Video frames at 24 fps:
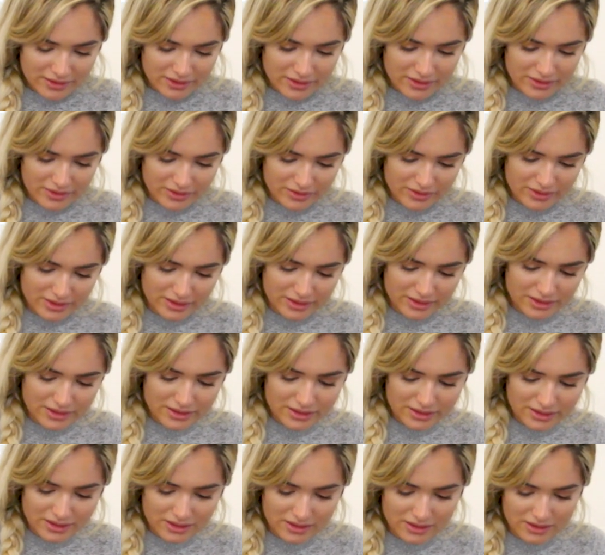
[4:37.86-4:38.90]
you know, just
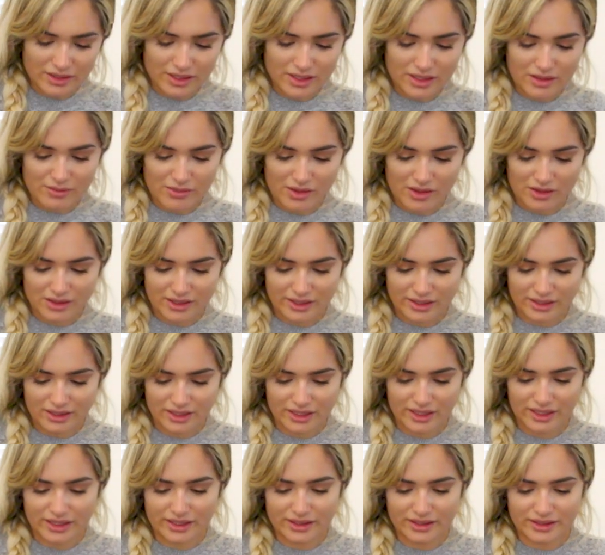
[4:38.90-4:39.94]
get them all in
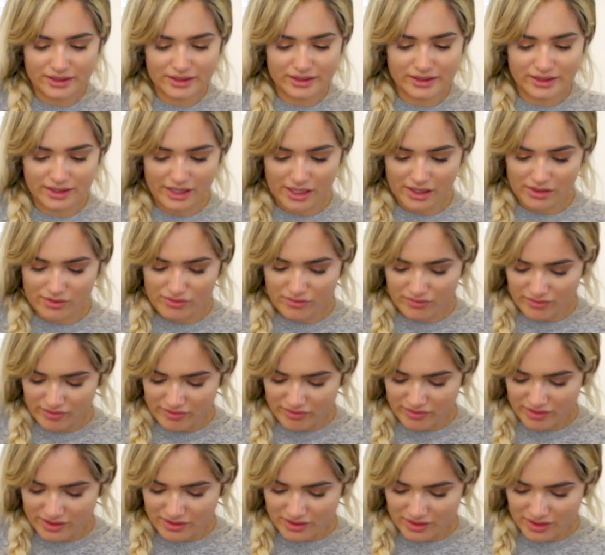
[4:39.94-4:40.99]
there, like
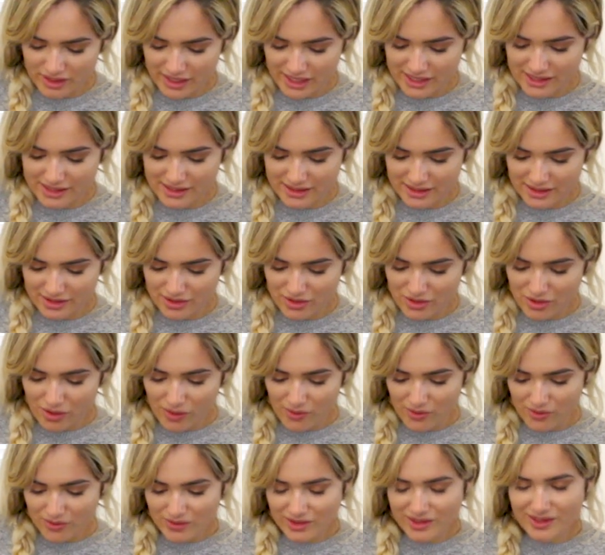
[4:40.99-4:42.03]
real nice and
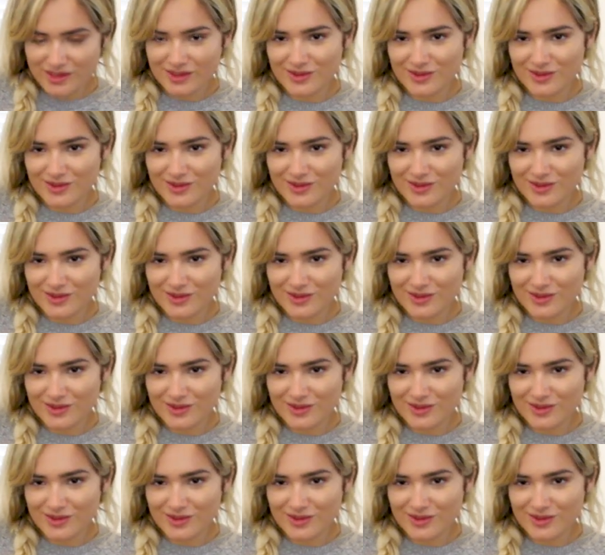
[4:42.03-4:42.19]
cold.